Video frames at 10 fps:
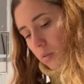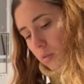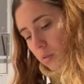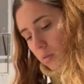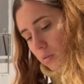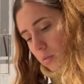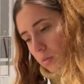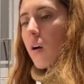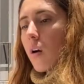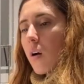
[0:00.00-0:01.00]
No.
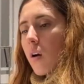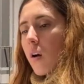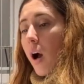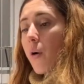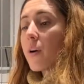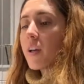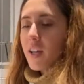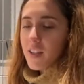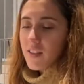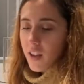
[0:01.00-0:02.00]
Oh,
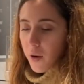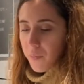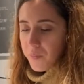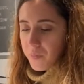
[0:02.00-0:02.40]
it's here.